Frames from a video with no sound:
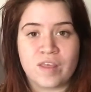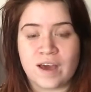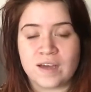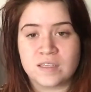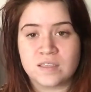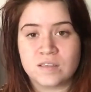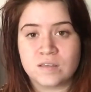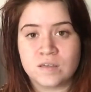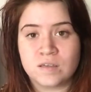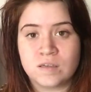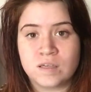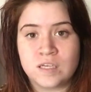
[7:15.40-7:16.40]
that
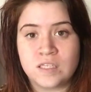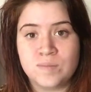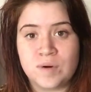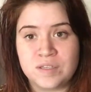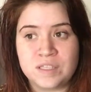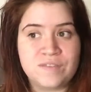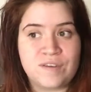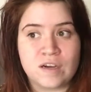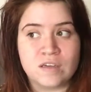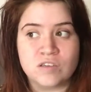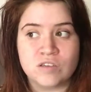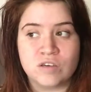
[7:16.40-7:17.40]
is
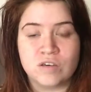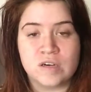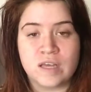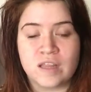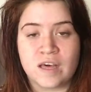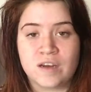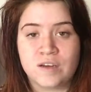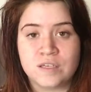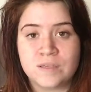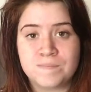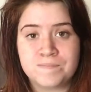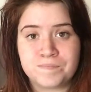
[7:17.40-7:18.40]
multifunctional, in that
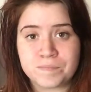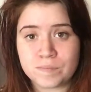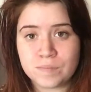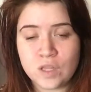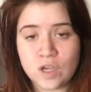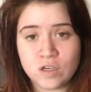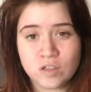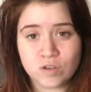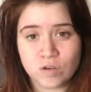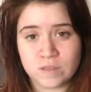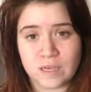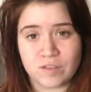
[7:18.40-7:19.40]
it
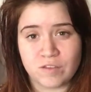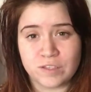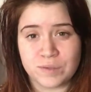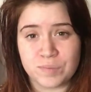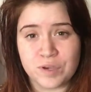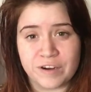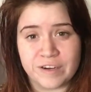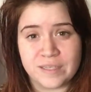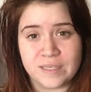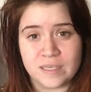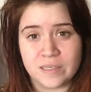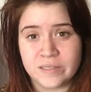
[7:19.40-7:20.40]
draws out those
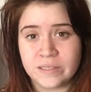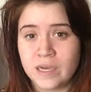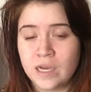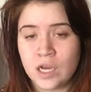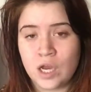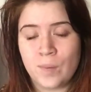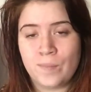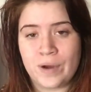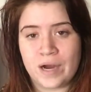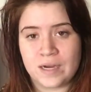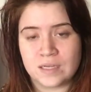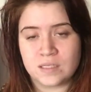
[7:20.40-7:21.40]
impurities,
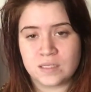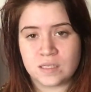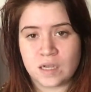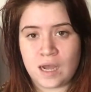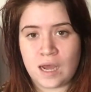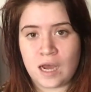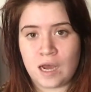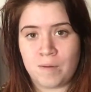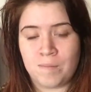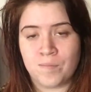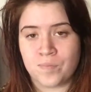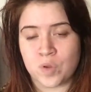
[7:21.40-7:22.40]
but
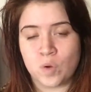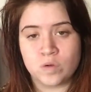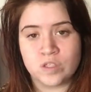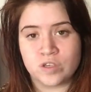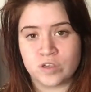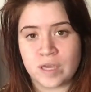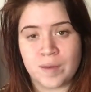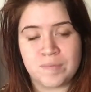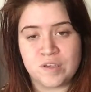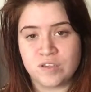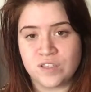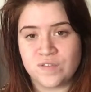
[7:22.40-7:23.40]
also can
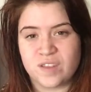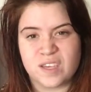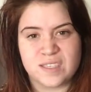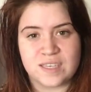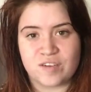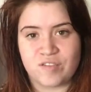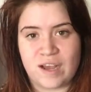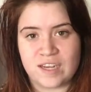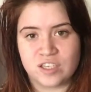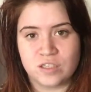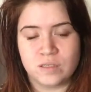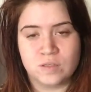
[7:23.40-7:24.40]
be used for things like
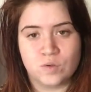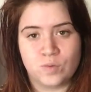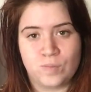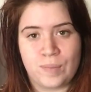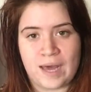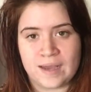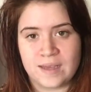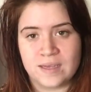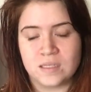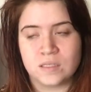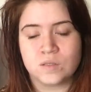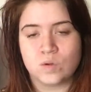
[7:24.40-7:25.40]
rashes or
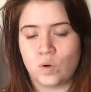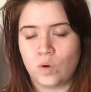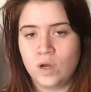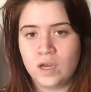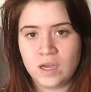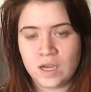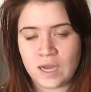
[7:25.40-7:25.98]
blackheads or